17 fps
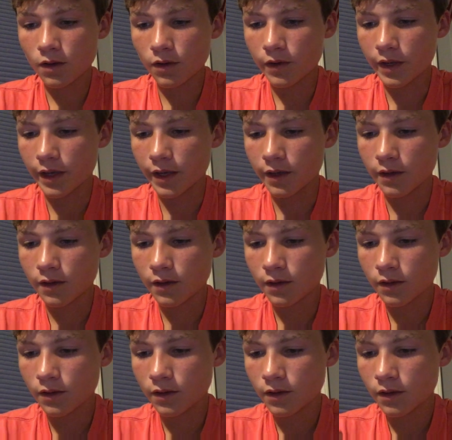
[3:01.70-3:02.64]
Okay.
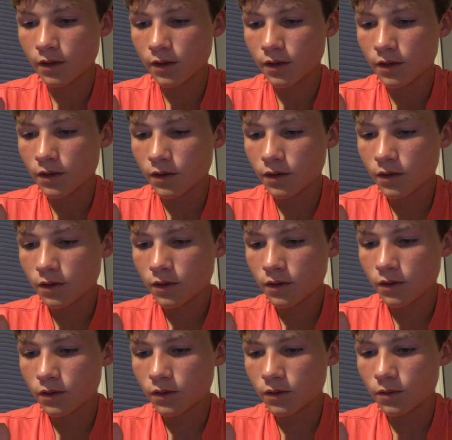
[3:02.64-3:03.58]

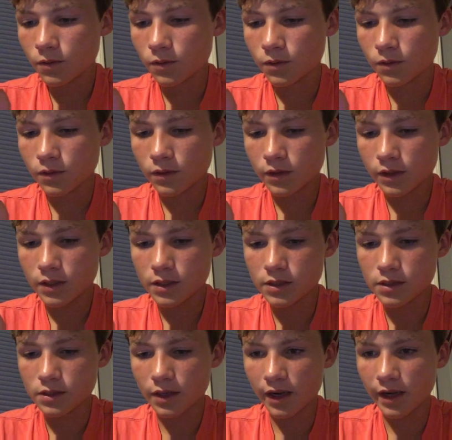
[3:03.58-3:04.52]
Ooh, this
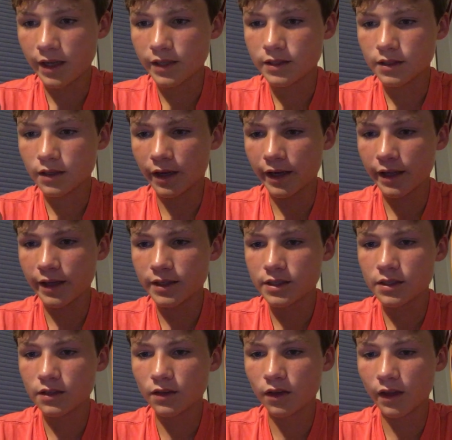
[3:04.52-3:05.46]
is nice. I
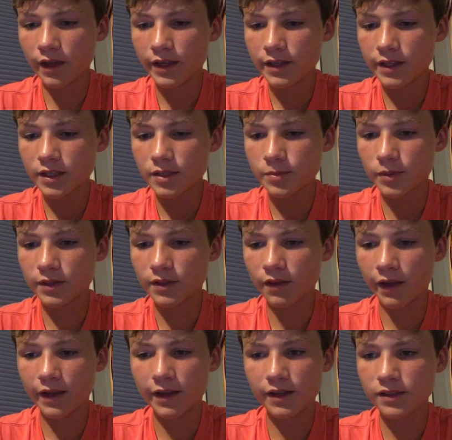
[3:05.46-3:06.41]
actually like this, but
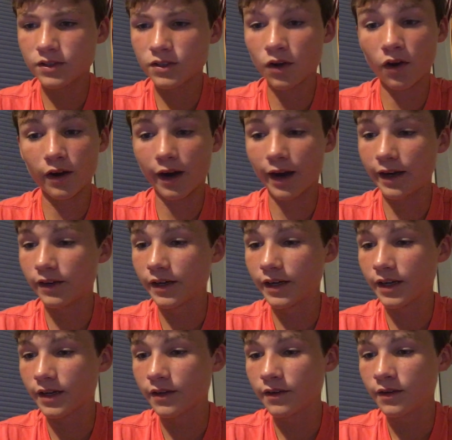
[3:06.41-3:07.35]
like it's not high
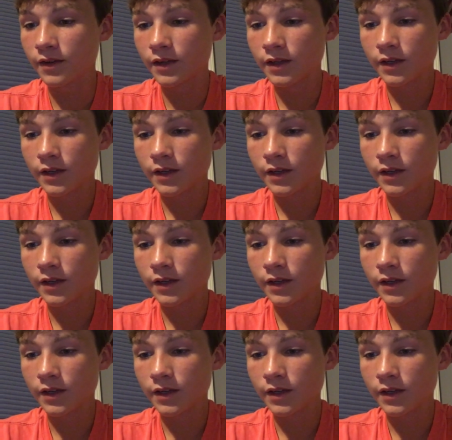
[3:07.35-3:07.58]
rated.